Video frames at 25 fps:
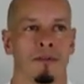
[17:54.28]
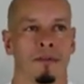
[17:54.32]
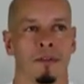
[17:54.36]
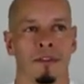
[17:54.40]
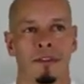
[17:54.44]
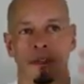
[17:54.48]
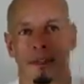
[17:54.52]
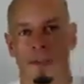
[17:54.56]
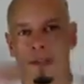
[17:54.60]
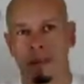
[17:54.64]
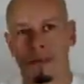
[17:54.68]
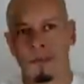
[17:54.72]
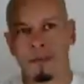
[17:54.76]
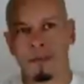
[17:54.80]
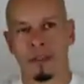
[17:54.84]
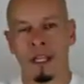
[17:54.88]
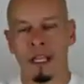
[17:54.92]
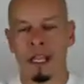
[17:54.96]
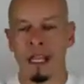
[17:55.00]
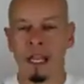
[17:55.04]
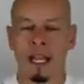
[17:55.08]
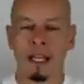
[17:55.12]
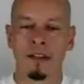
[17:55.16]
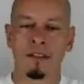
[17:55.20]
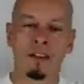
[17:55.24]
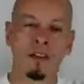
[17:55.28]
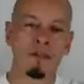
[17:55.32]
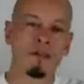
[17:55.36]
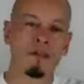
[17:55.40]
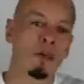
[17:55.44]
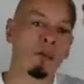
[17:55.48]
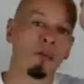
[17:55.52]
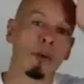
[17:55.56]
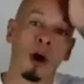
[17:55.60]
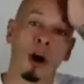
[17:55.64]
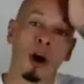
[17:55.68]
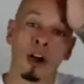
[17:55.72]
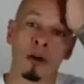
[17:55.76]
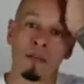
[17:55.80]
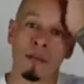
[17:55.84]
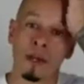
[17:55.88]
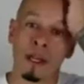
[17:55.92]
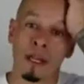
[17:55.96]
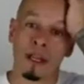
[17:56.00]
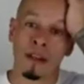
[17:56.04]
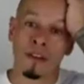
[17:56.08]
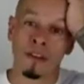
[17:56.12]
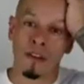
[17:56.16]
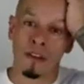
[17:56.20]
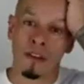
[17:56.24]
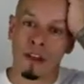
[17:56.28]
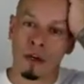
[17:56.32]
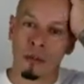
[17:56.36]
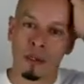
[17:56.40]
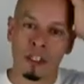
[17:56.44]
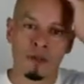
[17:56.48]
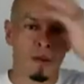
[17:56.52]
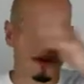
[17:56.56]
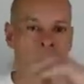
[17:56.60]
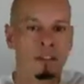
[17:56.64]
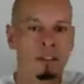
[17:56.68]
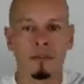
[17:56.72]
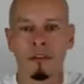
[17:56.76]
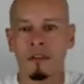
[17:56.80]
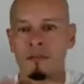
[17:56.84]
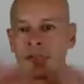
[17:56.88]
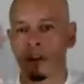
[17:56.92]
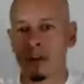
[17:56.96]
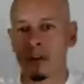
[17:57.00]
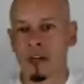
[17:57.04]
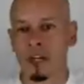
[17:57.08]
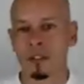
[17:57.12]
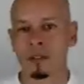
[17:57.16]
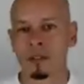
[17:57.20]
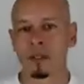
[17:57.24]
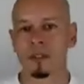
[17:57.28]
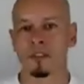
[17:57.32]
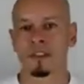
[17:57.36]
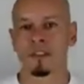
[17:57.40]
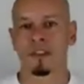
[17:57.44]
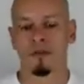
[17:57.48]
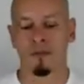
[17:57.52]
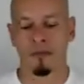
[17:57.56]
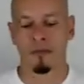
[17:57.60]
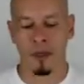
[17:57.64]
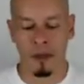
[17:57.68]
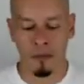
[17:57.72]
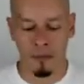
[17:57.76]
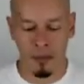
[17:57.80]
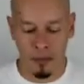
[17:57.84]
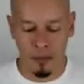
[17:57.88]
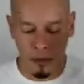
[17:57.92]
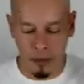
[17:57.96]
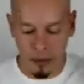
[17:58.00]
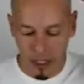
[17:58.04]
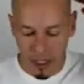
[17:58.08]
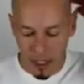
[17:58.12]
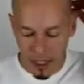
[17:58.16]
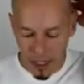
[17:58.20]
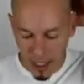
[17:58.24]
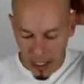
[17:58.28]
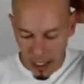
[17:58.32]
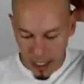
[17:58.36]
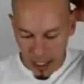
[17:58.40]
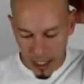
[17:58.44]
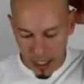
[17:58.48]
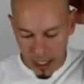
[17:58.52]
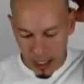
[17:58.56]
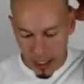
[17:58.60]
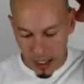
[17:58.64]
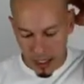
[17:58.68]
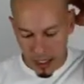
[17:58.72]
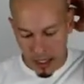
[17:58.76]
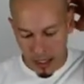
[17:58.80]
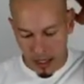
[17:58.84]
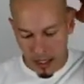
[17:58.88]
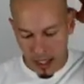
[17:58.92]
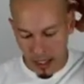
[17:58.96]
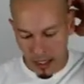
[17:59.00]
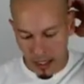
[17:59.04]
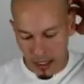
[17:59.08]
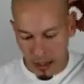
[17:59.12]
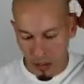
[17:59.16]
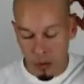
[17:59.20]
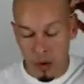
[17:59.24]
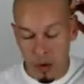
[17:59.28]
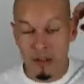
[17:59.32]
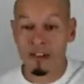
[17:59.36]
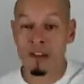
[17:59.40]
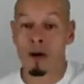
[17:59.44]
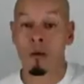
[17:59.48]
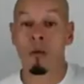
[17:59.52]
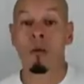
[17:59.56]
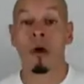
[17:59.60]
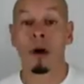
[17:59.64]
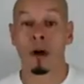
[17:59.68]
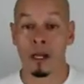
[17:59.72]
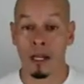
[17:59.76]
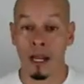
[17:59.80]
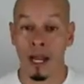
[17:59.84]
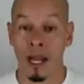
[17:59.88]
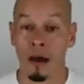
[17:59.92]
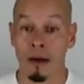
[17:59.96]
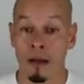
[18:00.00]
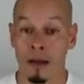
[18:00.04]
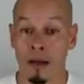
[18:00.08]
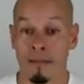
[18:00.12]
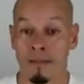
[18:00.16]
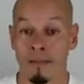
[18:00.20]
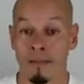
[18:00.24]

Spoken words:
the heads of departments, and they're responsible for hundreds of people. They're the ones that work out